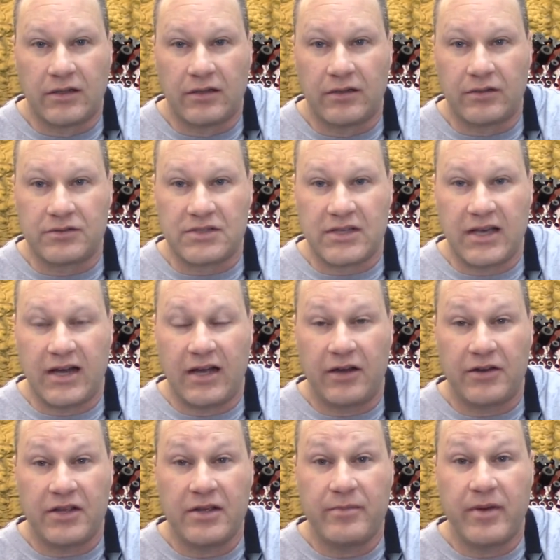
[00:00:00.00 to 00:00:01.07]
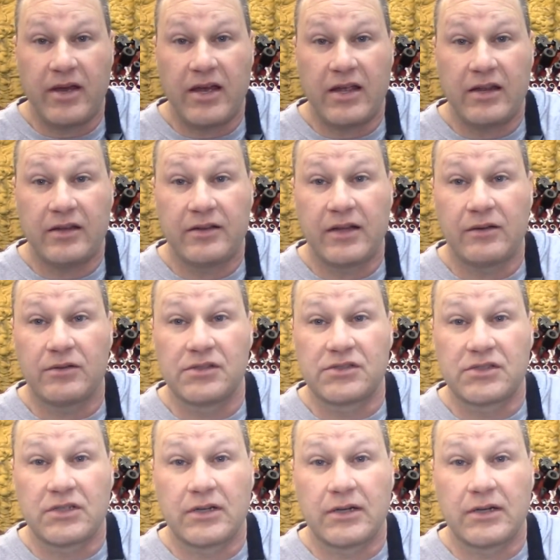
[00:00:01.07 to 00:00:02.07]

There was a guy on eBay that was